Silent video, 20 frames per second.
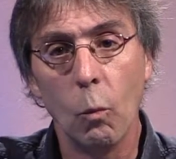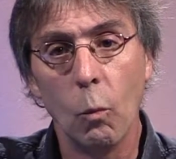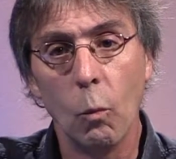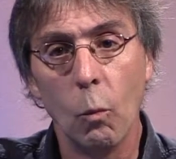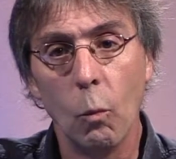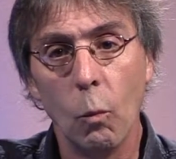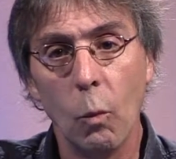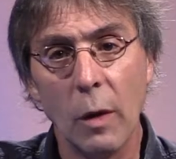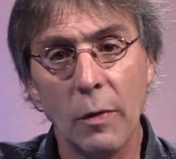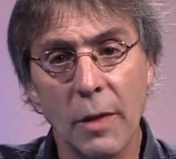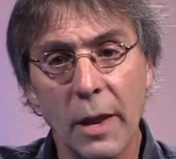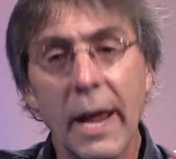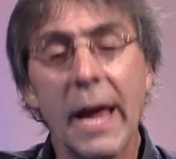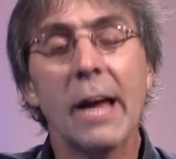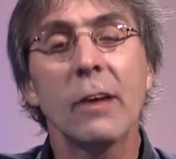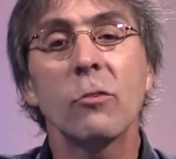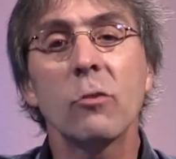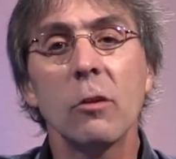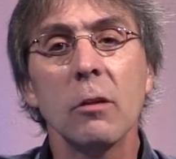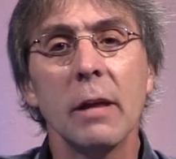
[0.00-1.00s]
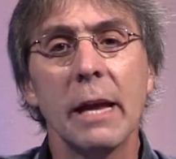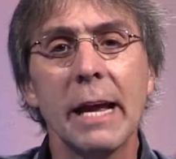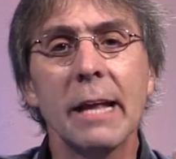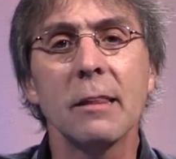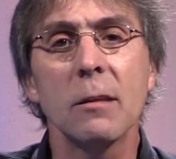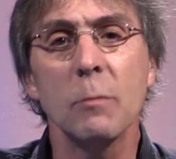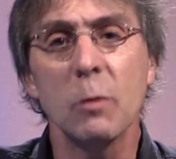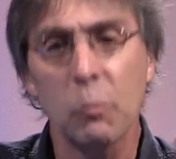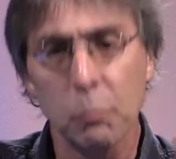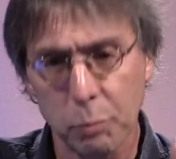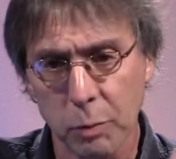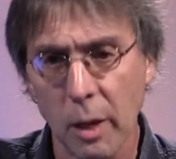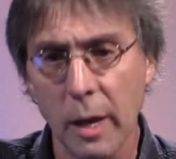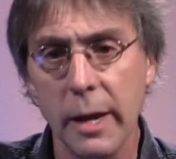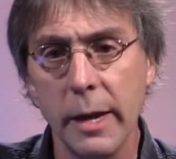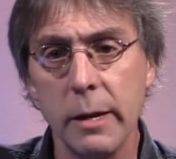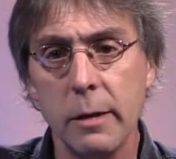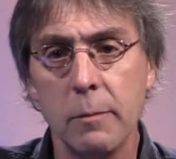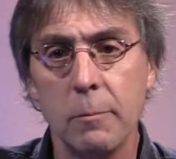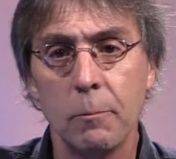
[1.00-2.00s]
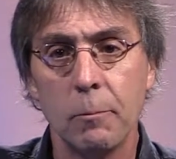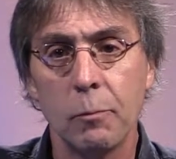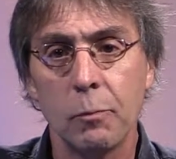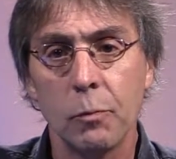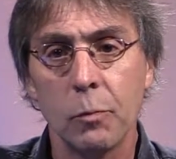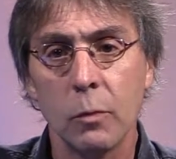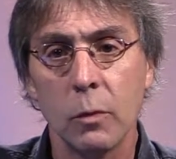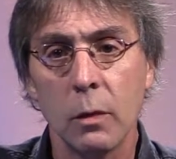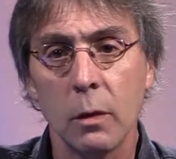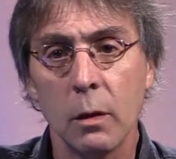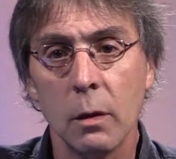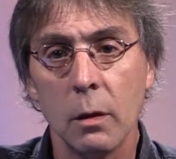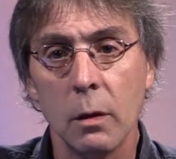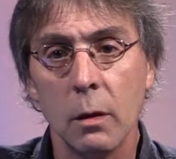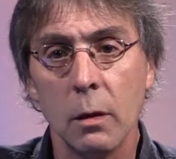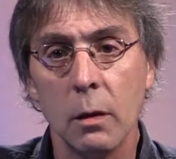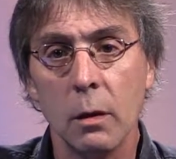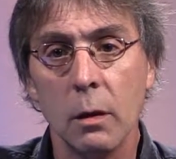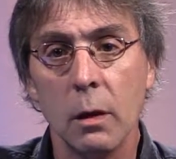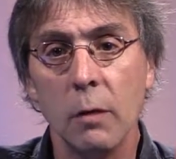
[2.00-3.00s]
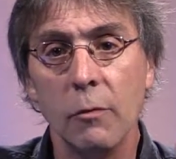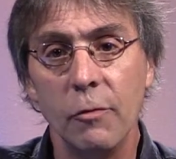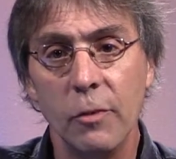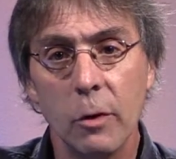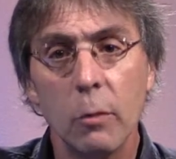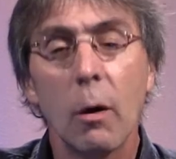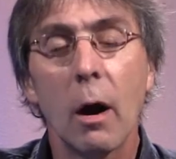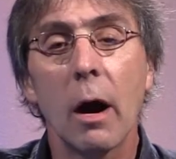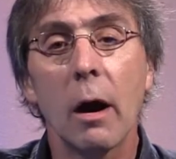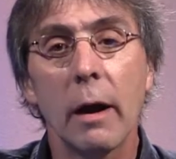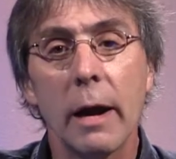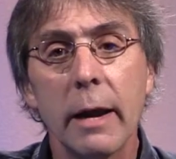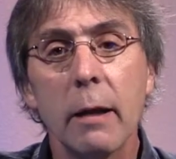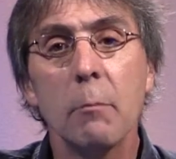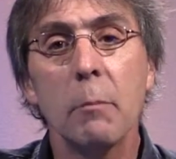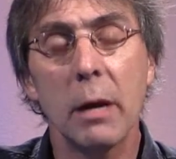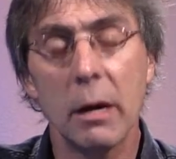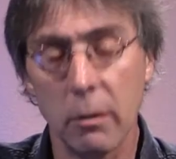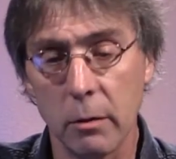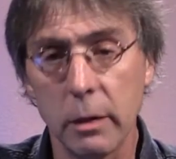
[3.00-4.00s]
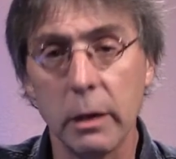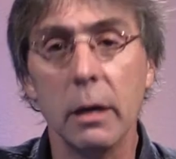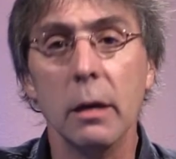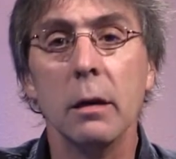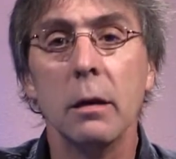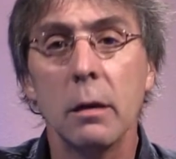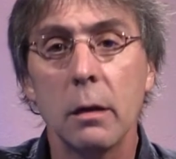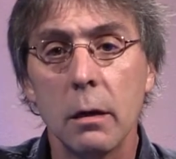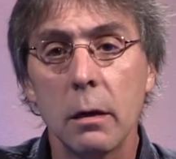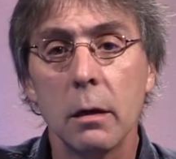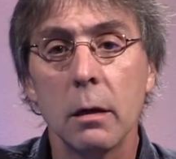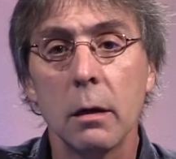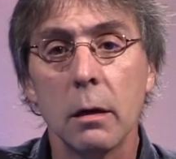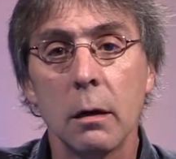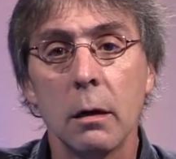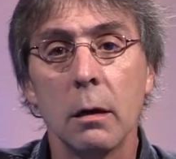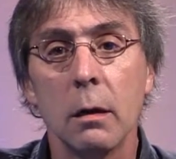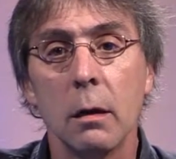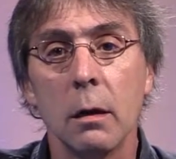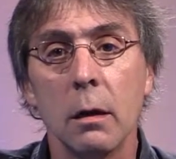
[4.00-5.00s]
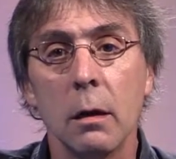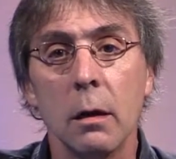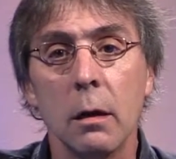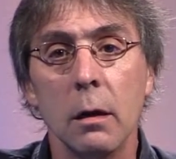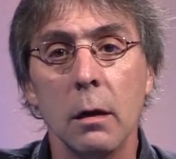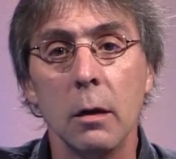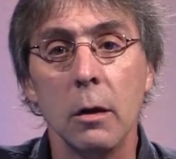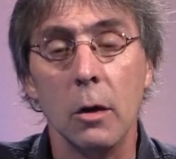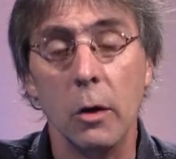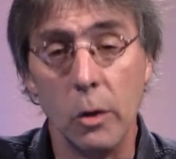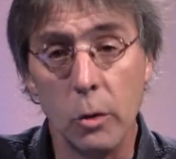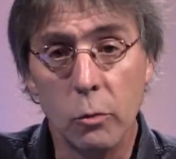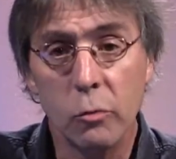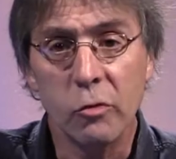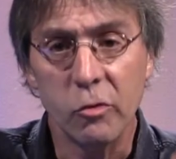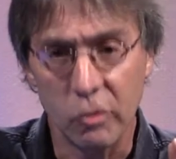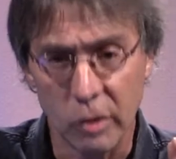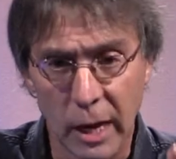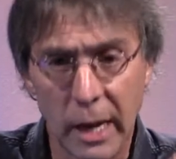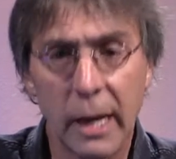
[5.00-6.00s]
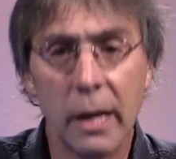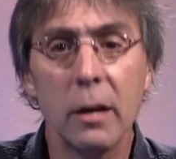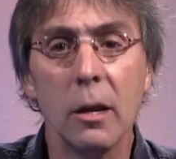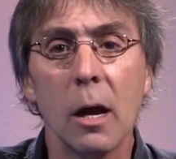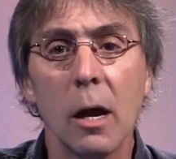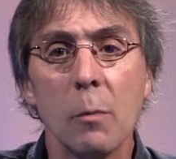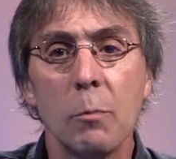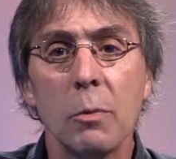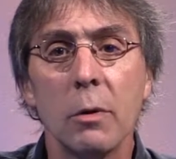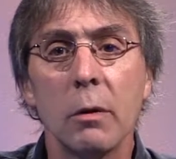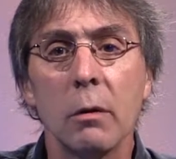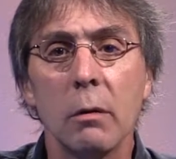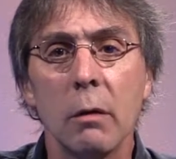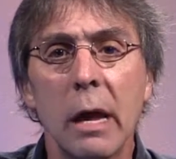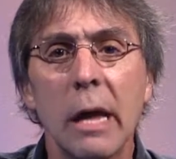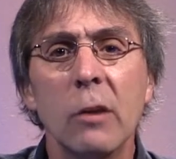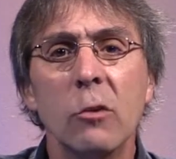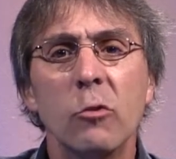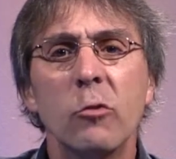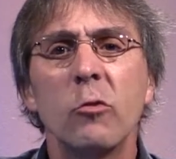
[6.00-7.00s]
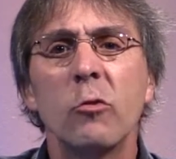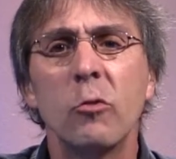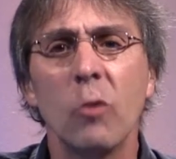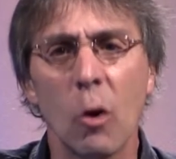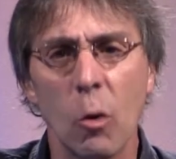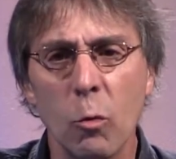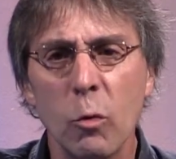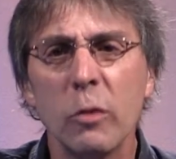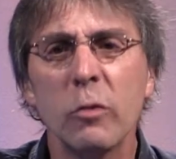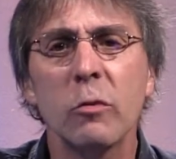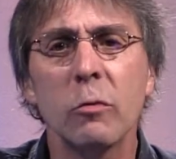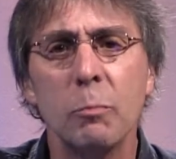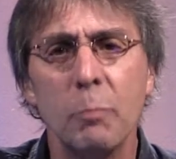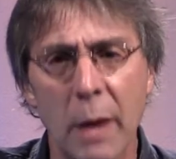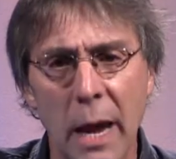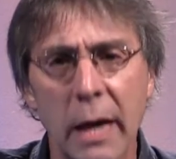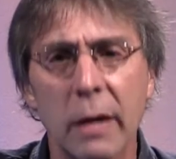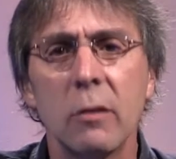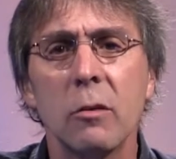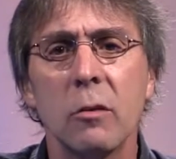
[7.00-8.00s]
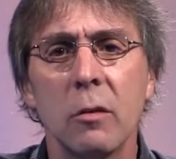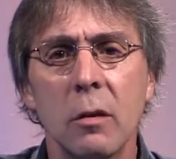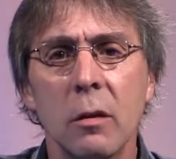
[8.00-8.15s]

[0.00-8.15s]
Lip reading: When the national anthem is played, if you are an American, you stand up and show respect.